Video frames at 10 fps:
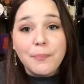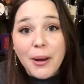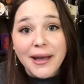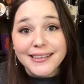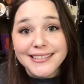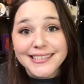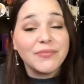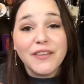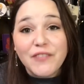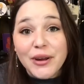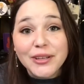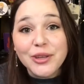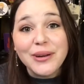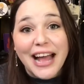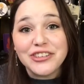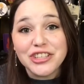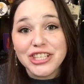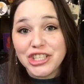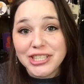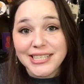but FairyLoot
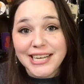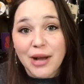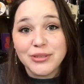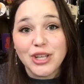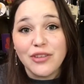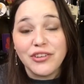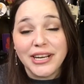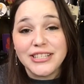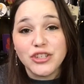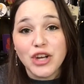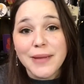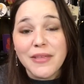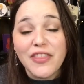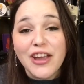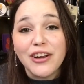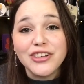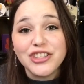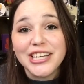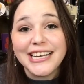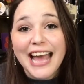actually just announced on their Instagram that they are
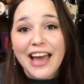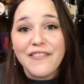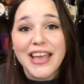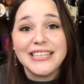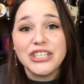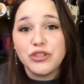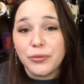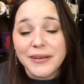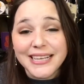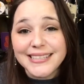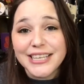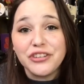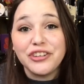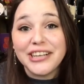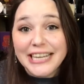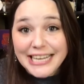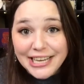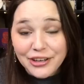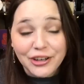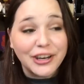actually gonna have a distributing center
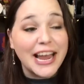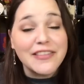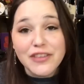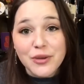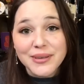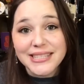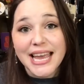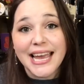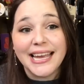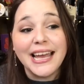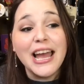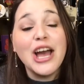here in the USA,